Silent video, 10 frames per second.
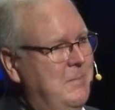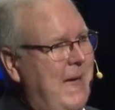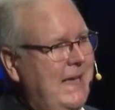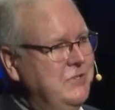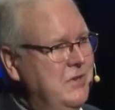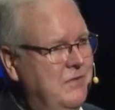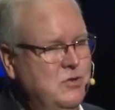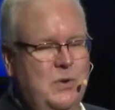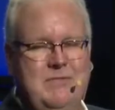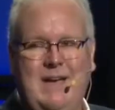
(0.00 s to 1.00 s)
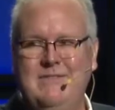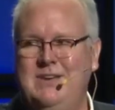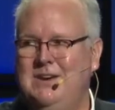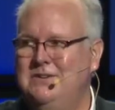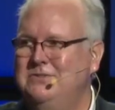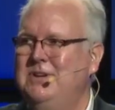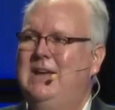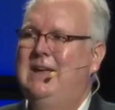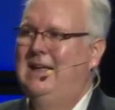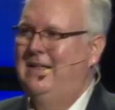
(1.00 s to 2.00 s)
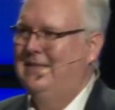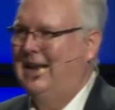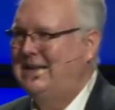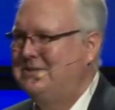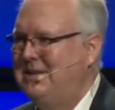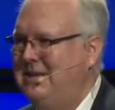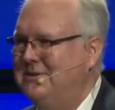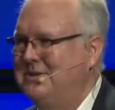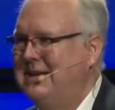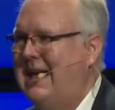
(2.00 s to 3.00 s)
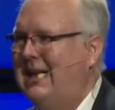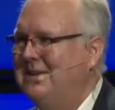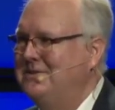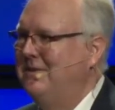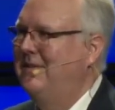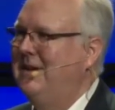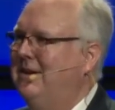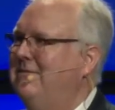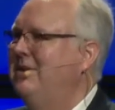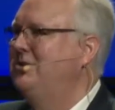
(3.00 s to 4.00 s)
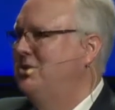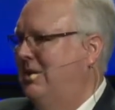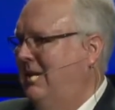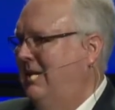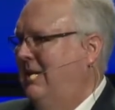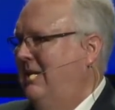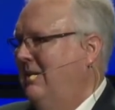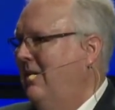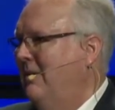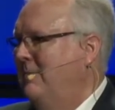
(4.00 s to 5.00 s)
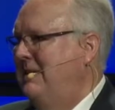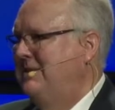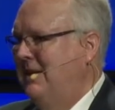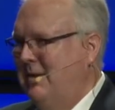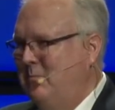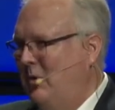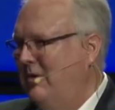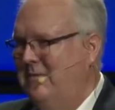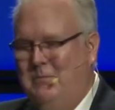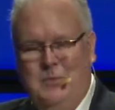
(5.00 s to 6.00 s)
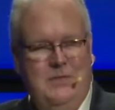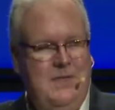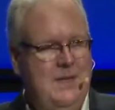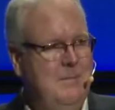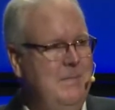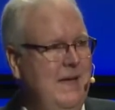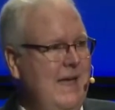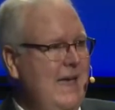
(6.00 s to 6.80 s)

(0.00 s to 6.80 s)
pastor for 25 years the last 10 years in Dallas, and then the convention called me to come work with them.